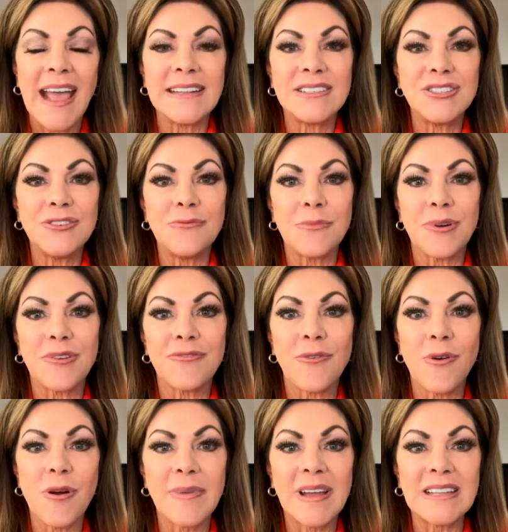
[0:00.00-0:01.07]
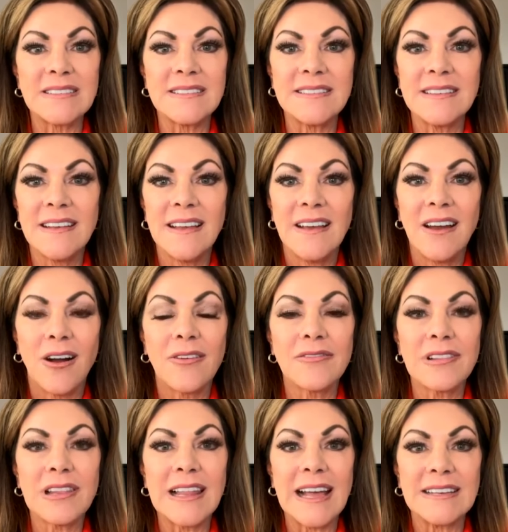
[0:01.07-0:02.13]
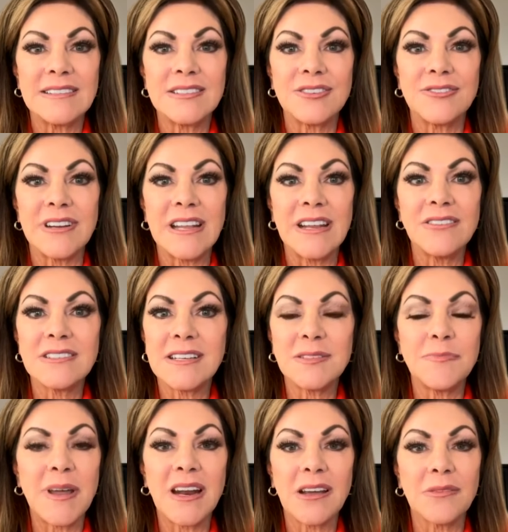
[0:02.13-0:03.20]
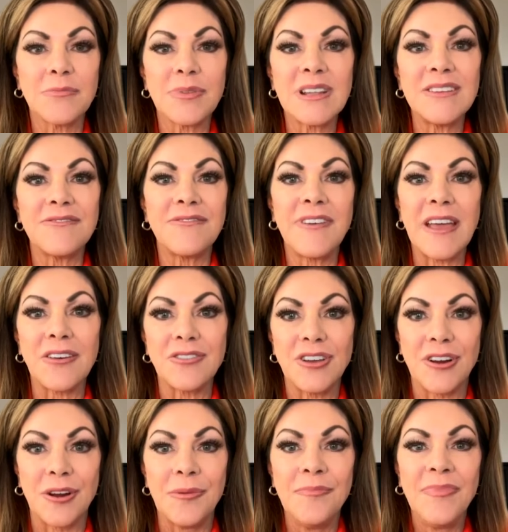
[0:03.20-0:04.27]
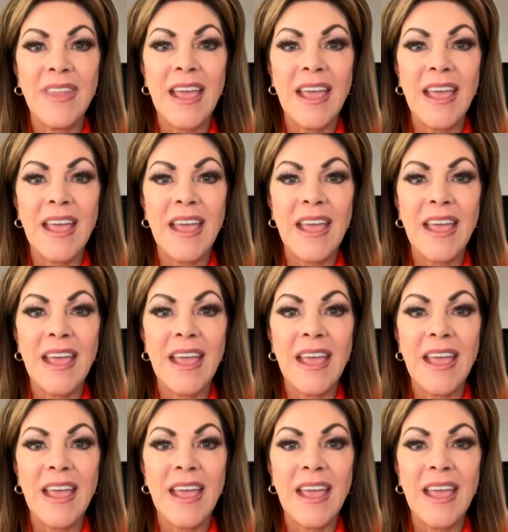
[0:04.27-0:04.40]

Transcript: and student performance over the last 30 years has been a complete failure.